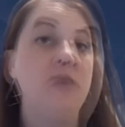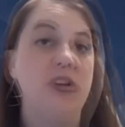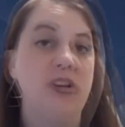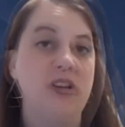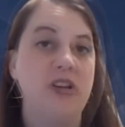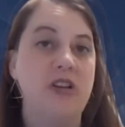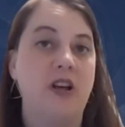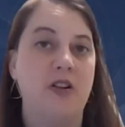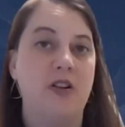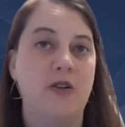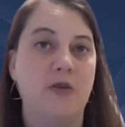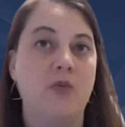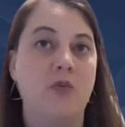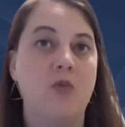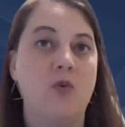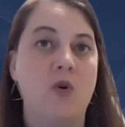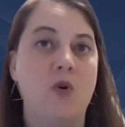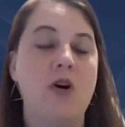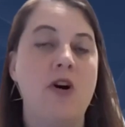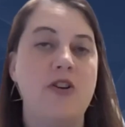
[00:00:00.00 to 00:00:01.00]
million dollars
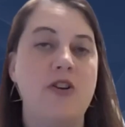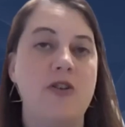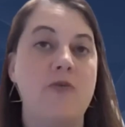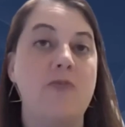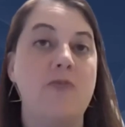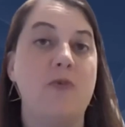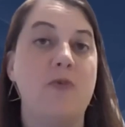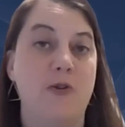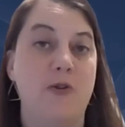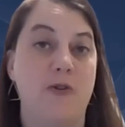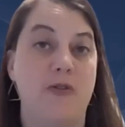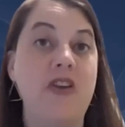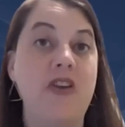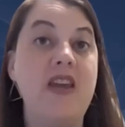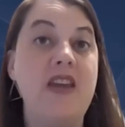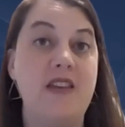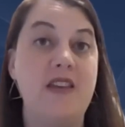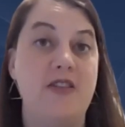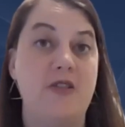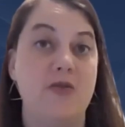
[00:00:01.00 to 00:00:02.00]
reward, you're you're
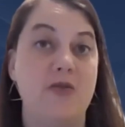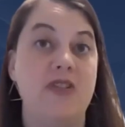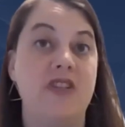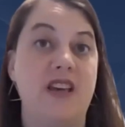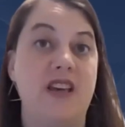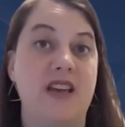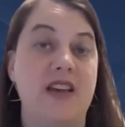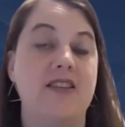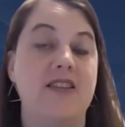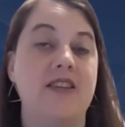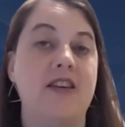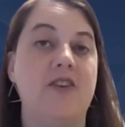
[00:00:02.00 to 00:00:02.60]
thinking those things,